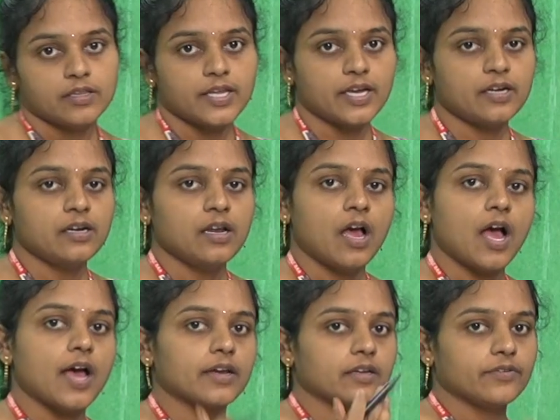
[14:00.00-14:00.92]
then
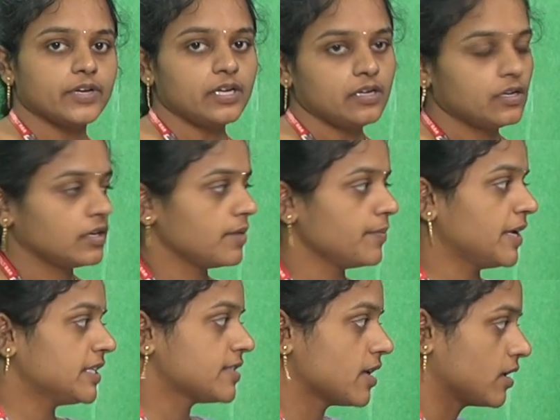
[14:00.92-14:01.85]
arc will
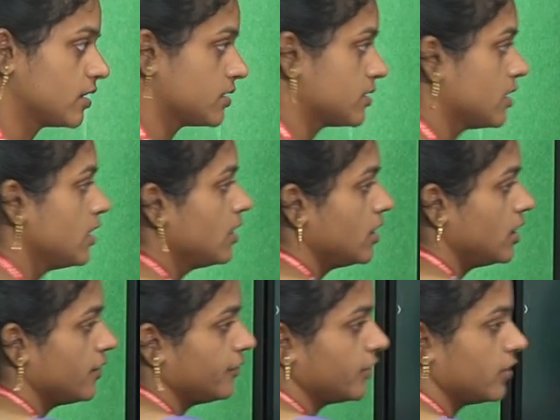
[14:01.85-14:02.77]
remain occurs.
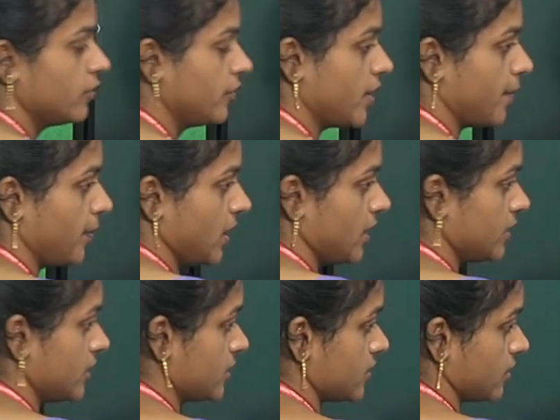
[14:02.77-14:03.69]
If we apply
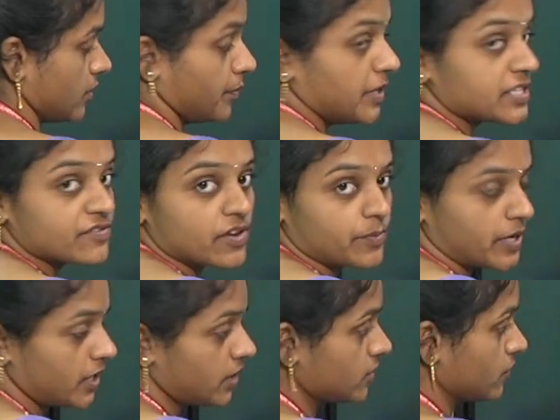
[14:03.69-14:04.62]
this b square
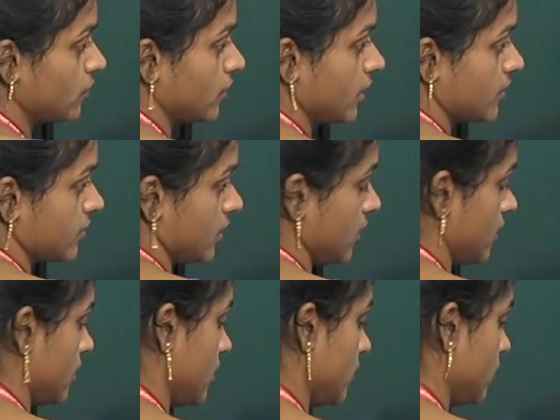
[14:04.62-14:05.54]
minus
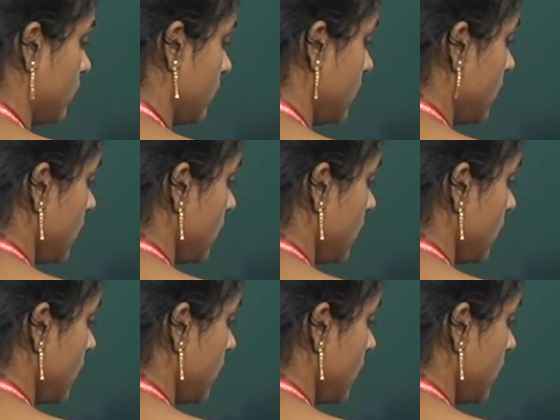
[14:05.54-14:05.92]
4ac rule,